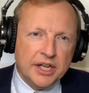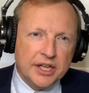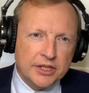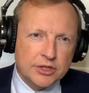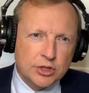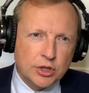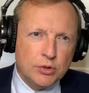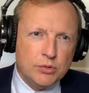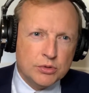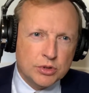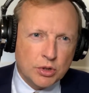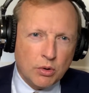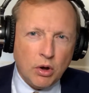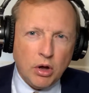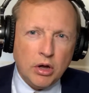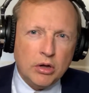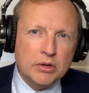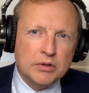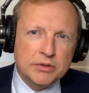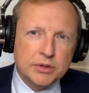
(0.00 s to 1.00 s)
So
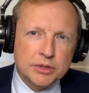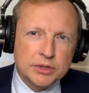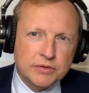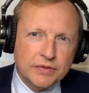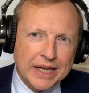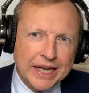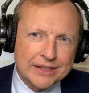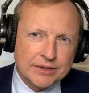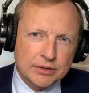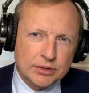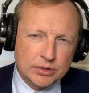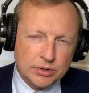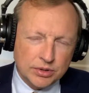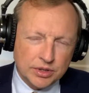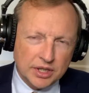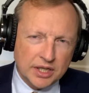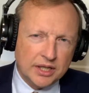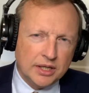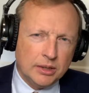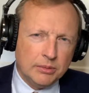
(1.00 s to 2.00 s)
all of those factors sort
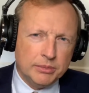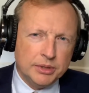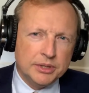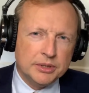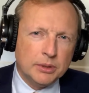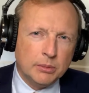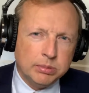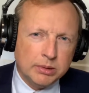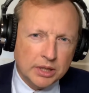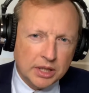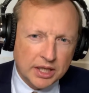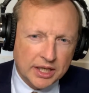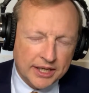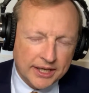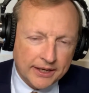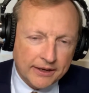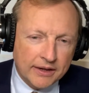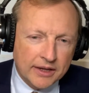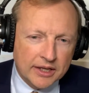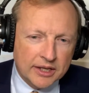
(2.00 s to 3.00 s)
of come into
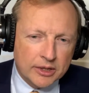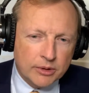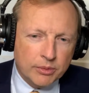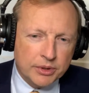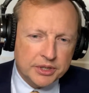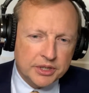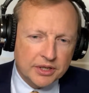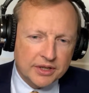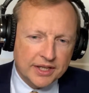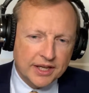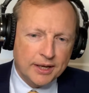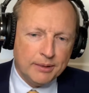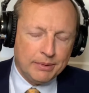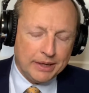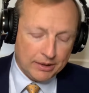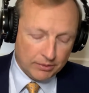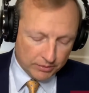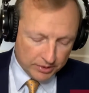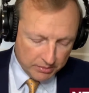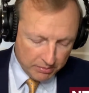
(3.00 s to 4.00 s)
play when you think
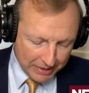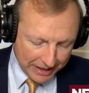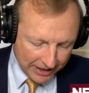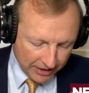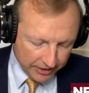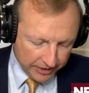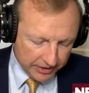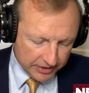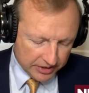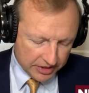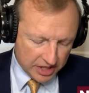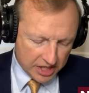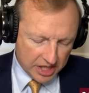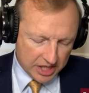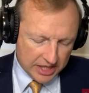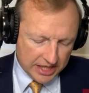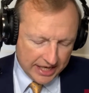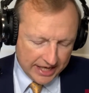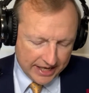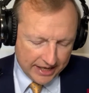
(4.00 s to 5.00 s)
about rebalancing
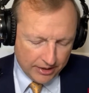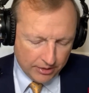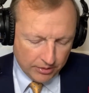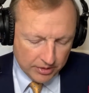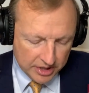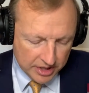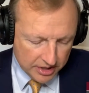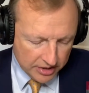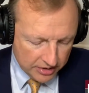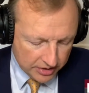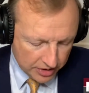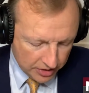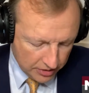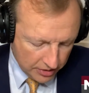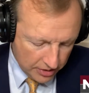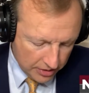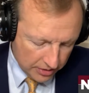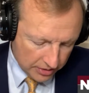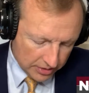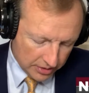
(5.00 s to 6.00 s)
and how
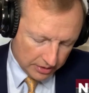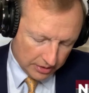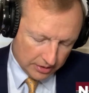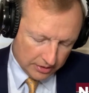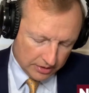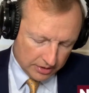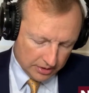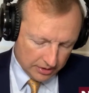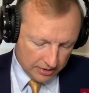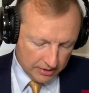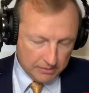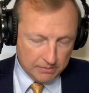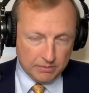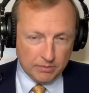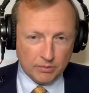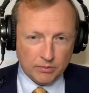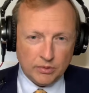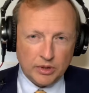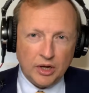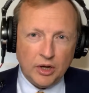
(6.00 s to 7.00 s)
to
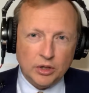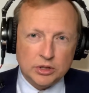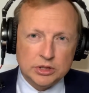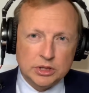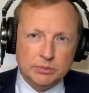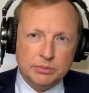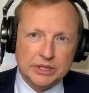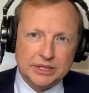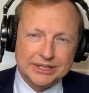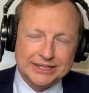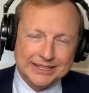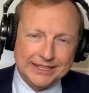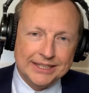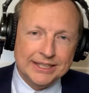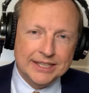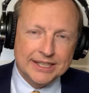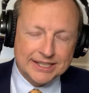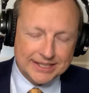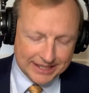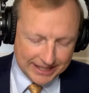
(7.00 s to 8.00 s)
ultimately
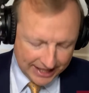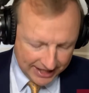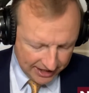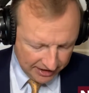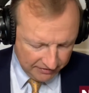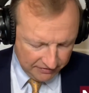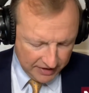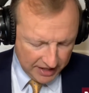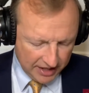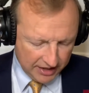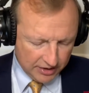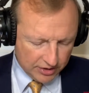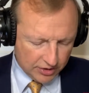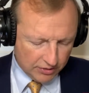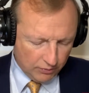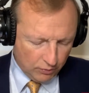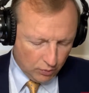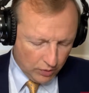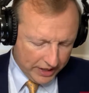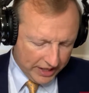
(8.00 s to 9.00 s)
take advantage
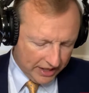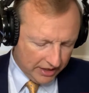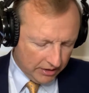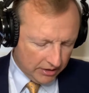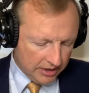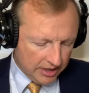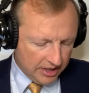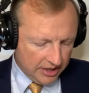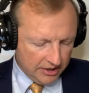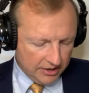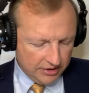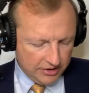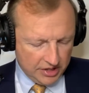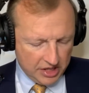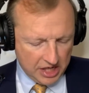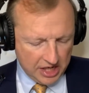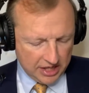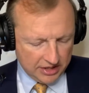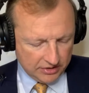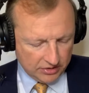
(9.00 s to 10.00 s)
of where
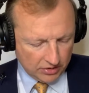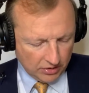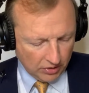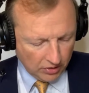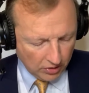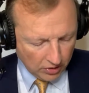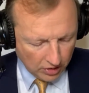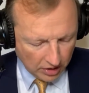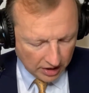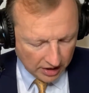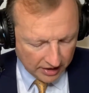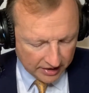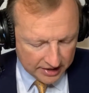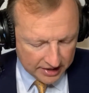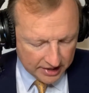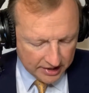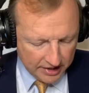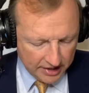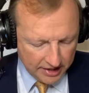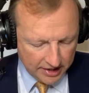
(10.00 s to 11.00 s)
things are
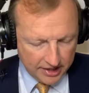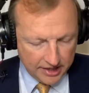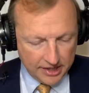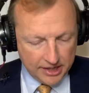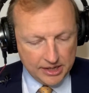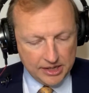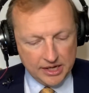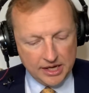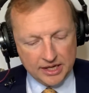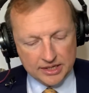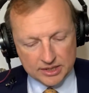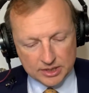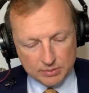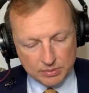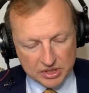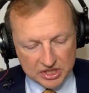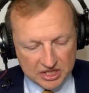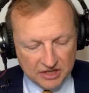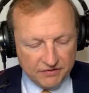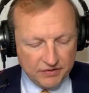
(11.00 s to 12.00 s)
and
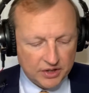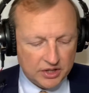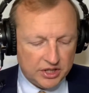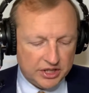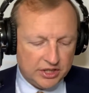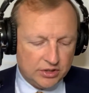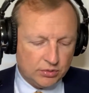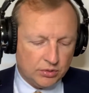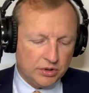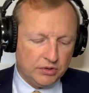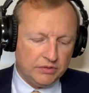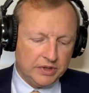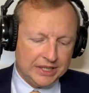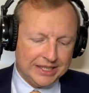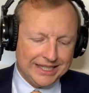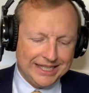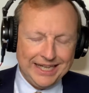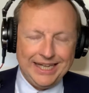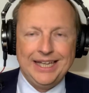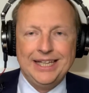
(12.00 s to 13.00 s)
specifically sort of
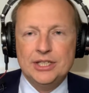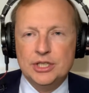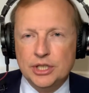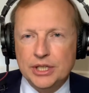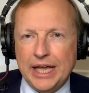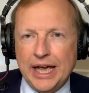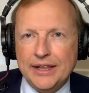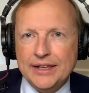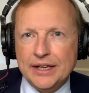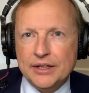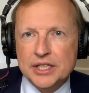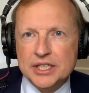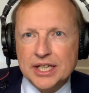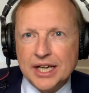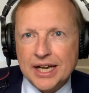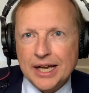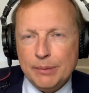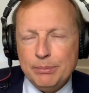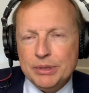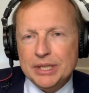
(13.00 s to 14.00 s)
engage in that. Now, there's a
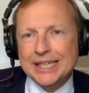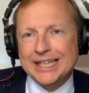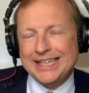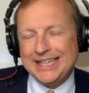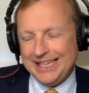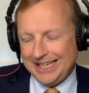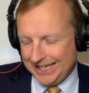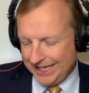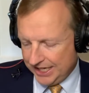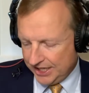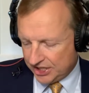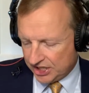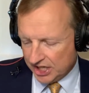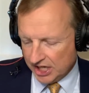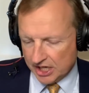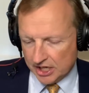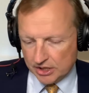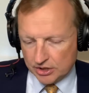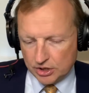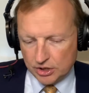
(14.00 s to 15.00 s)
couple of keys
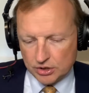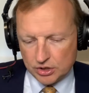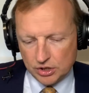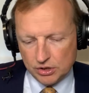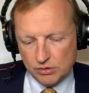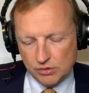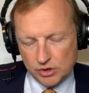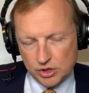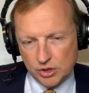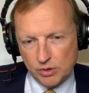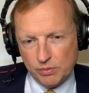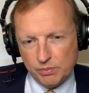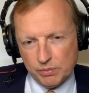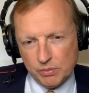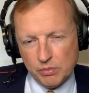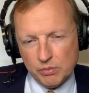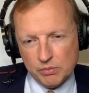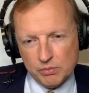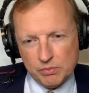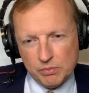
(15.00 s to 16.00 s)
to
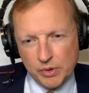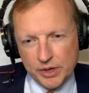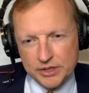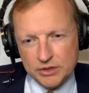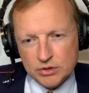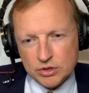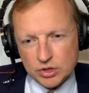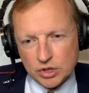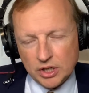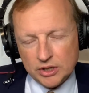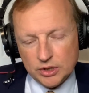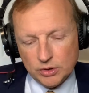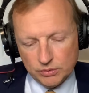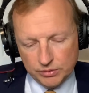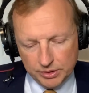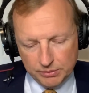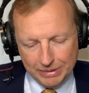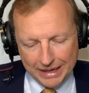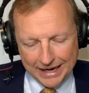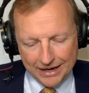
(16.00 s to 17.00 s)
when you start to
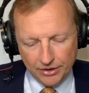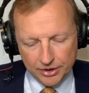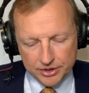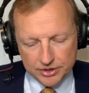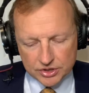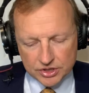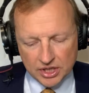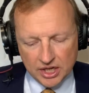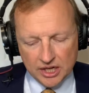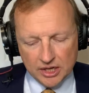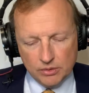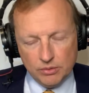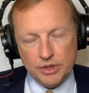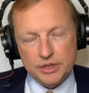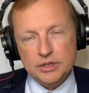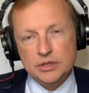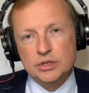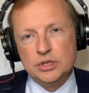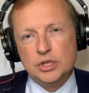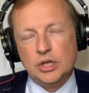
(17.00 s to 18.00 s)
rebalance, when
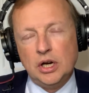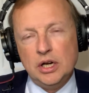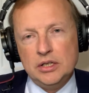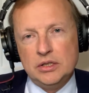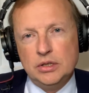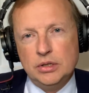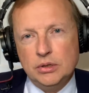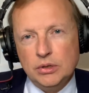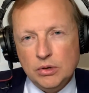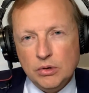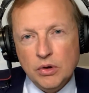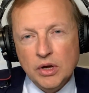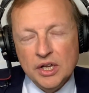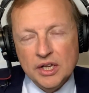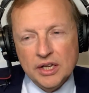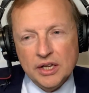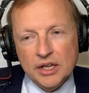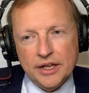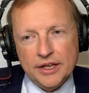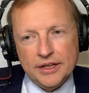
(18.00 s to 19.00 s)
you start to
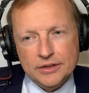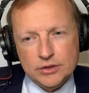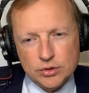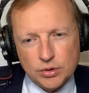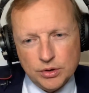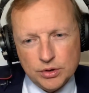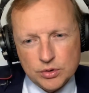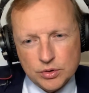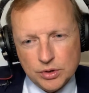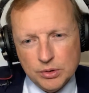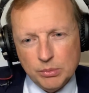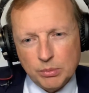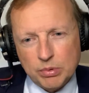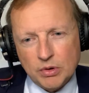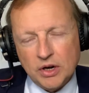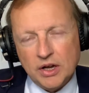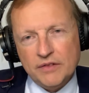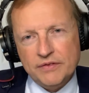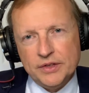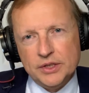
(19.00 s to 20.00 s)
sort of trim
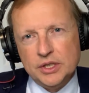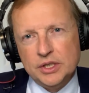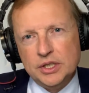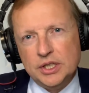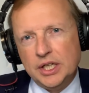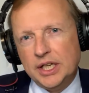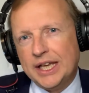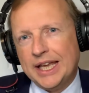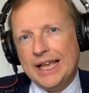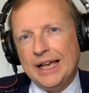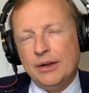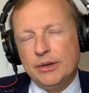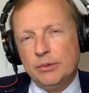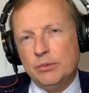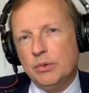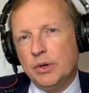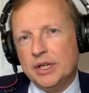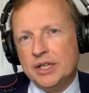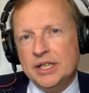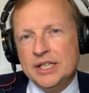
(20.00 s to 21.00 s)
profit in an account. And we
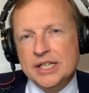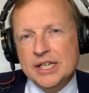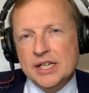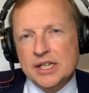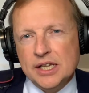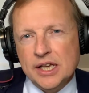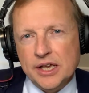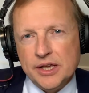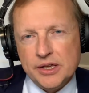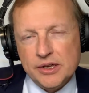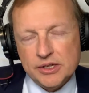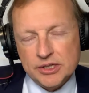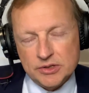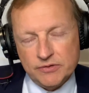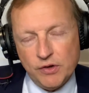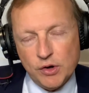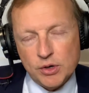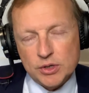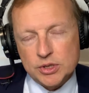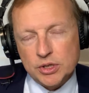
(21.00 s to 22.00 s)
want to
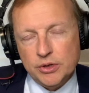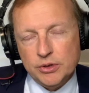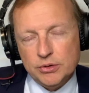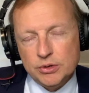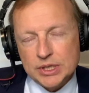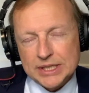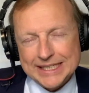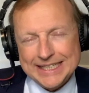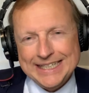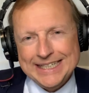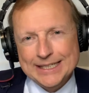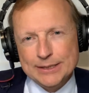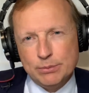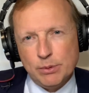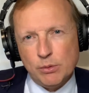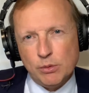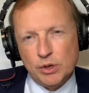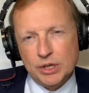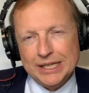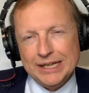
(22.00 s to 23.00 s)
focus on those keys, but
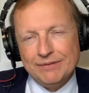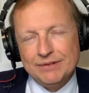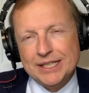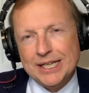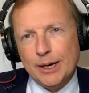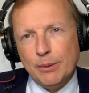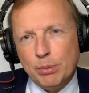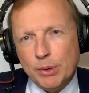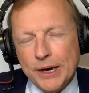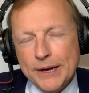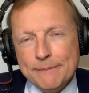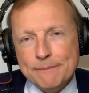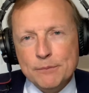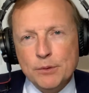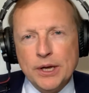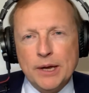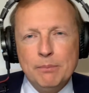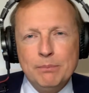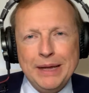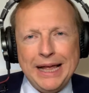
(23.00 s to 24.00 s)
we're going to have to take a break. When
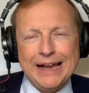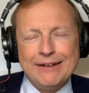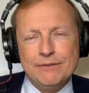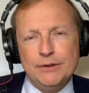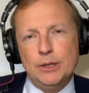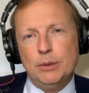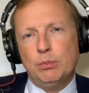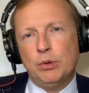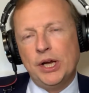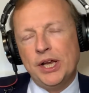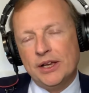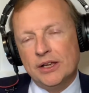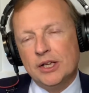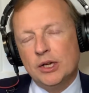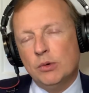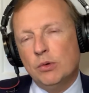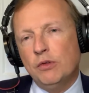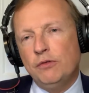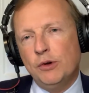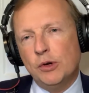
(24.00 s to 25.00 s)
we come back from the break,
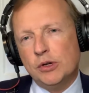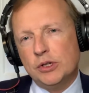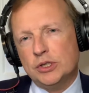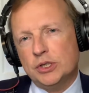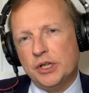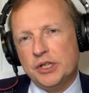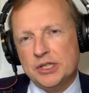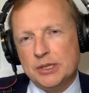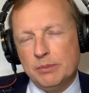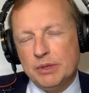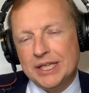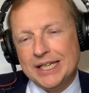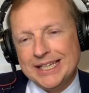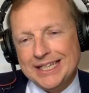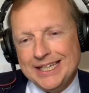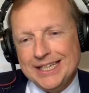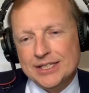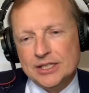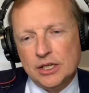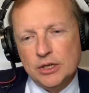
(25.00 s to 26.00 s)
we'll focus on some of the
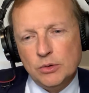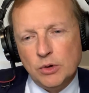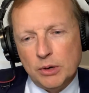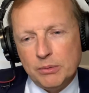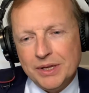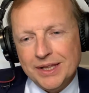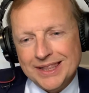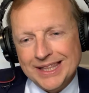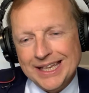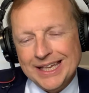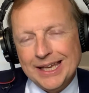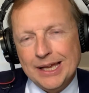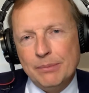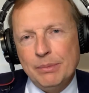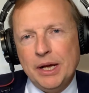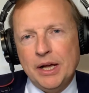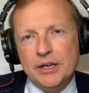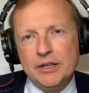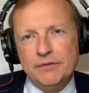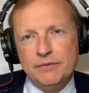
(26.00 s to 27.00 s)
keys that you want to be thinking
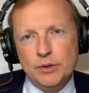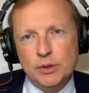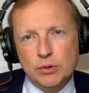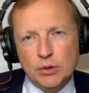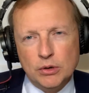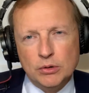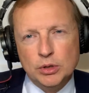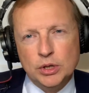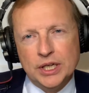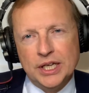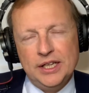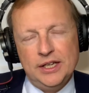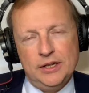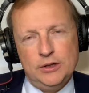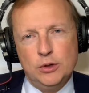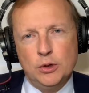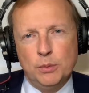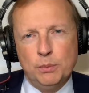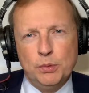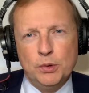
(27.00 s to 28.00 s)
about if you are looking at
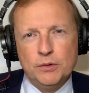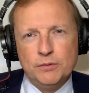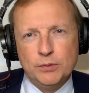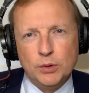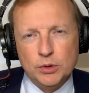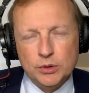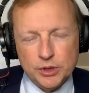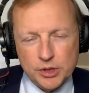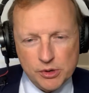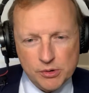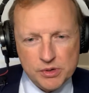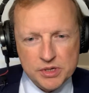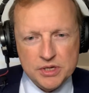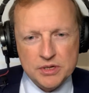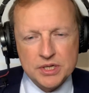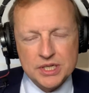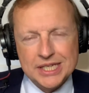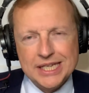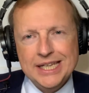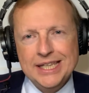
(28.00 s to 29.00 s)
your portfolio and you
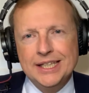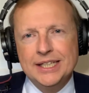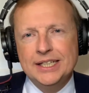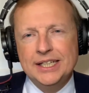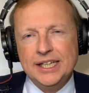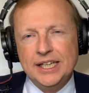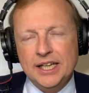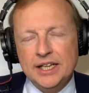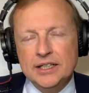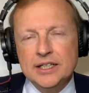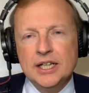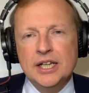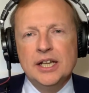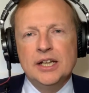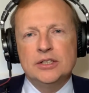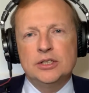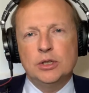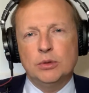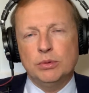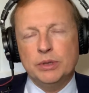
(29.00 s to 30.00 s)
see the need
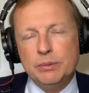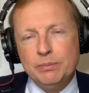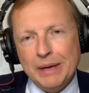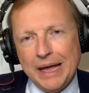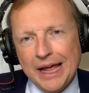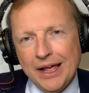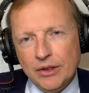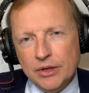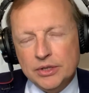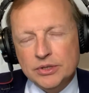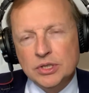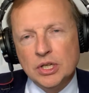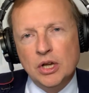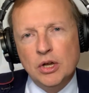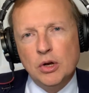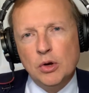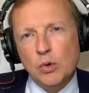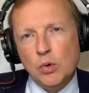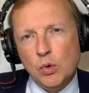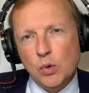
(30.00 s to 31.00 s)
to rebalance
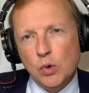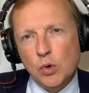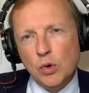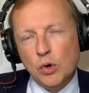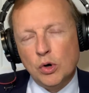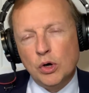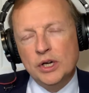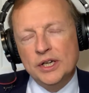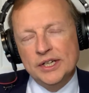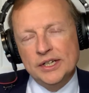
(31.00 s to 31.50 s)
or